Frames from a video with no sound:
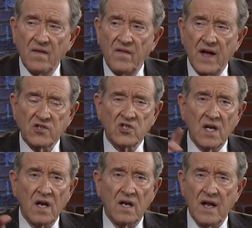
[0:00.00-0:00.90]
That's
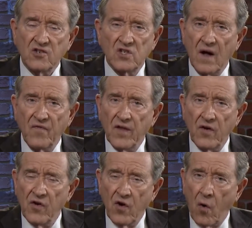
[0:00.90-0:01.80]
not, that's not the
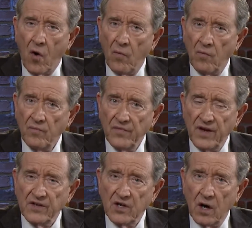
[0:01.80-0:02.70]
norm
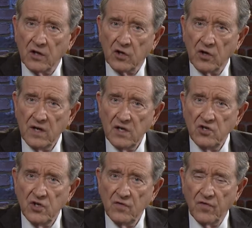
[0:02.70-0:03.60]
that God created
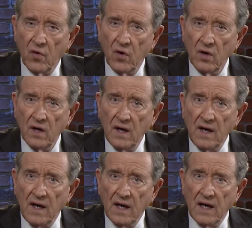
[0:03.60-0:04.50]
you for.
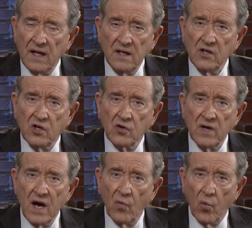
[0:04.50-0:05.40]
He didn't
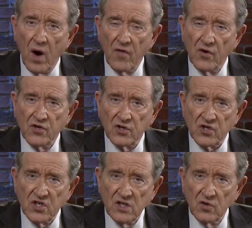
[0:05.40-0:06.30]
create weather to
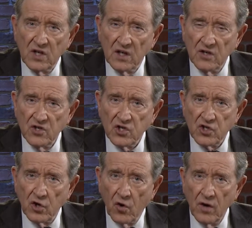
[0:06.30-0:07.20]
steal, kill, and
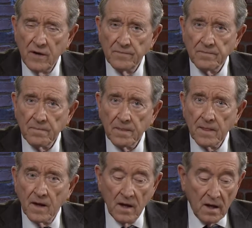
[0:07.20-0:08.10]
destroy.
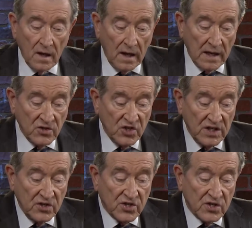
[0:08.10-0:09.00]
And
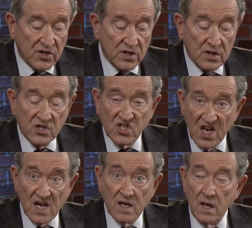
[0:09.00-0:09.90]
Jesus
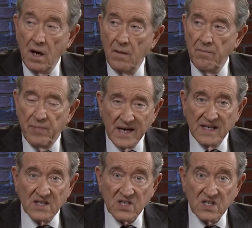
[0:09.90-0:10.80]
said,
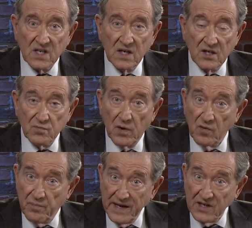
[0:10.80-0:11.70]
Peace. He
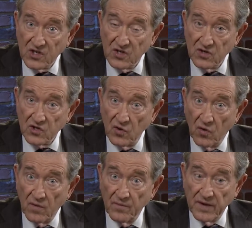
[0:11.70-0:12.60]
spoke peace to the
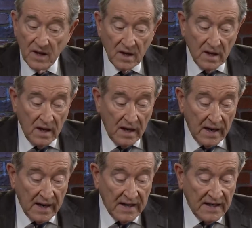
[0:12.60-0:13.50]
storm.
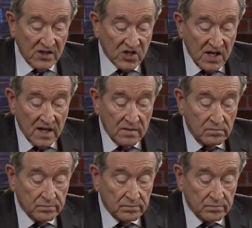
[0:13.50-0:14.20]
And He said,